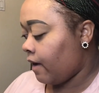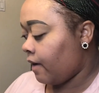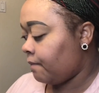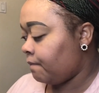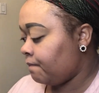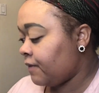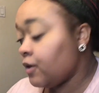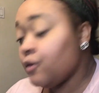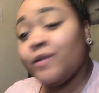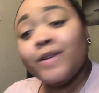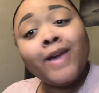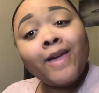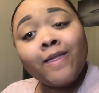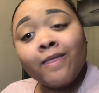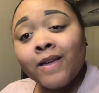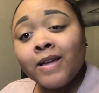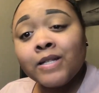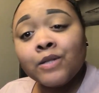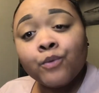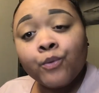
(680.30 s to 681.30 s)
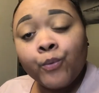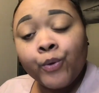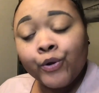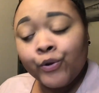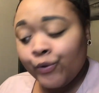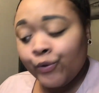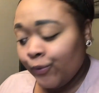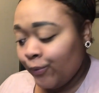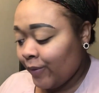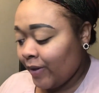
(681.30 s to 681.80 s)
So yeah, that's what we're
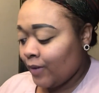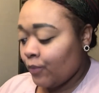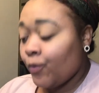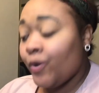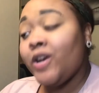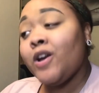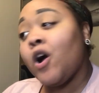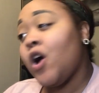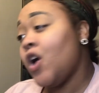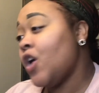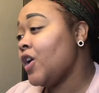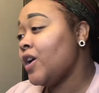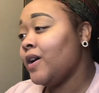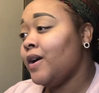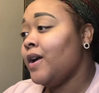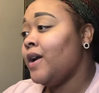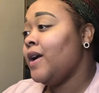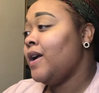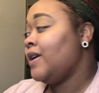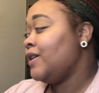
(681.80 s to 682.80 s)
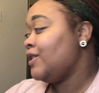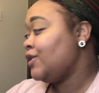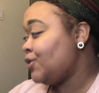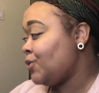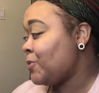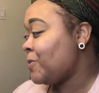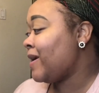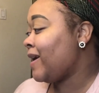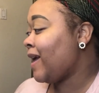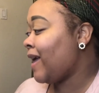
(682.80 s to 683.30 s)
doing. We are
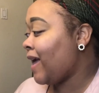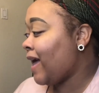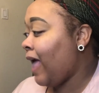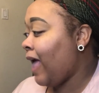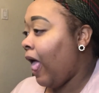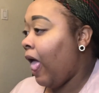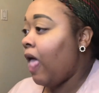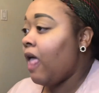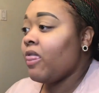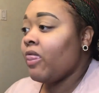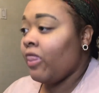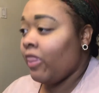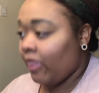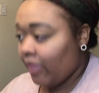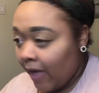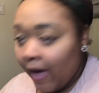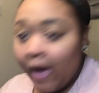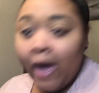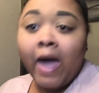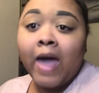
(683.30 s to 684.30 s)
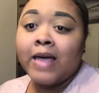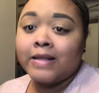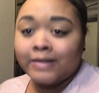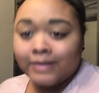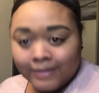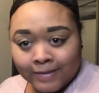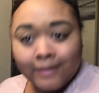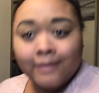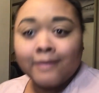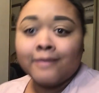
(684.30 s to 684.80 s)
doing
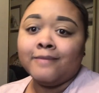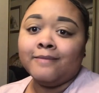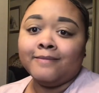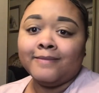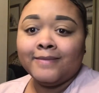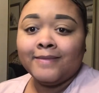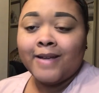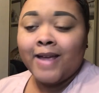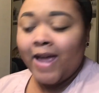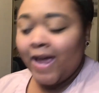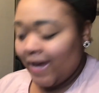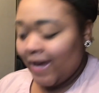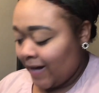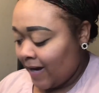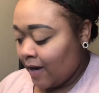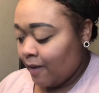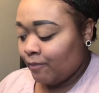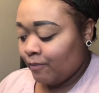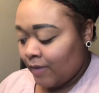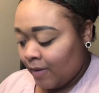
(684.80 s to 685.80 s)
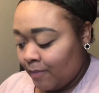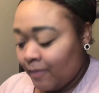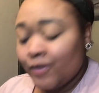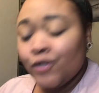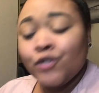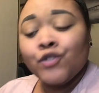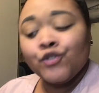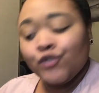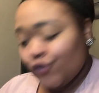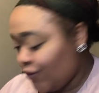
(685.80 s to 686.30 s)
that. And I'm
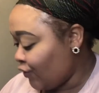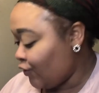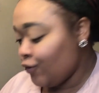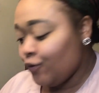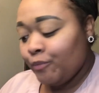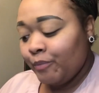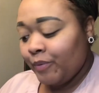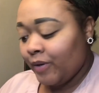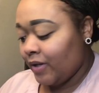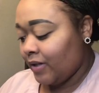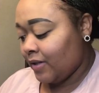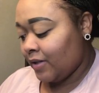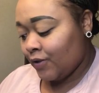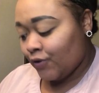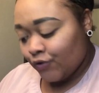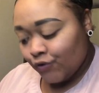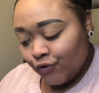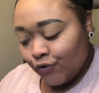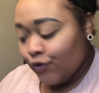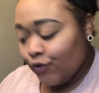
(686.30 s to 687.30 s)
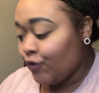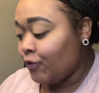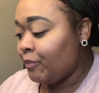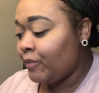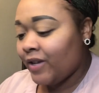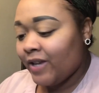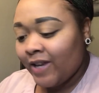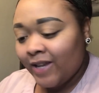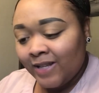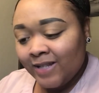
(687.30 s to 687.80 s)
stupid
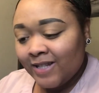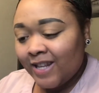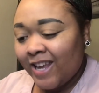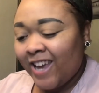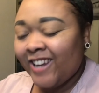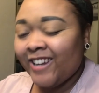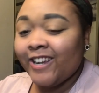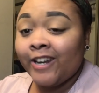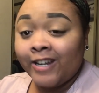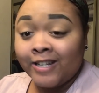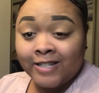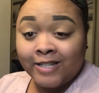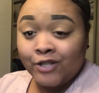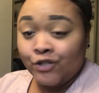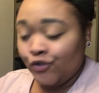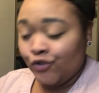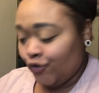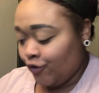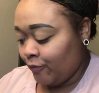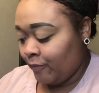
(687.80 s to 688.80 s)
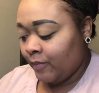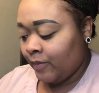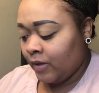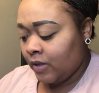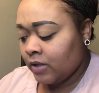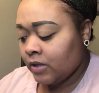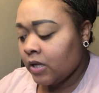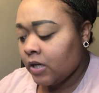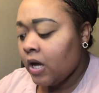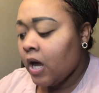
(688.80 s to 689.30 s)
excited. And I say stupid
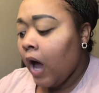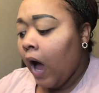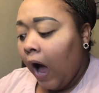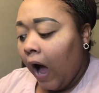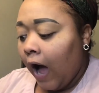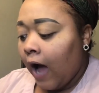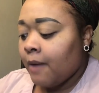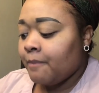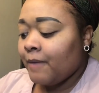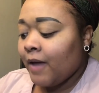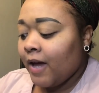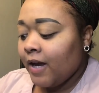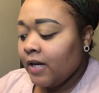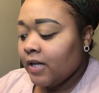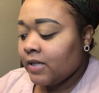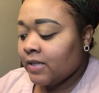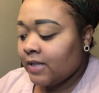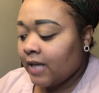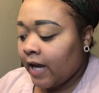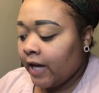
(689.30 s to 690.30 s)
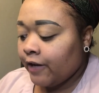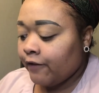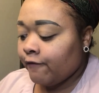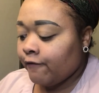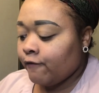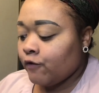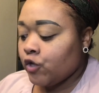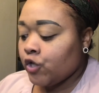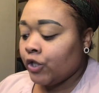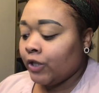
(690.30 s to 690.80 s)
because I'm not excited
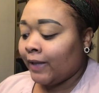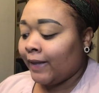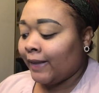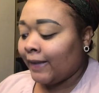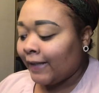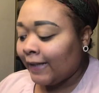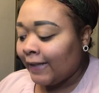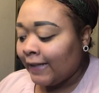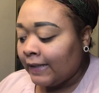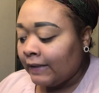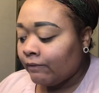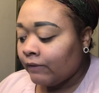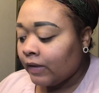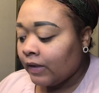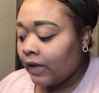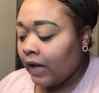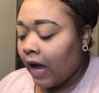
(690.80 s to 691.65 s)
for her leaving.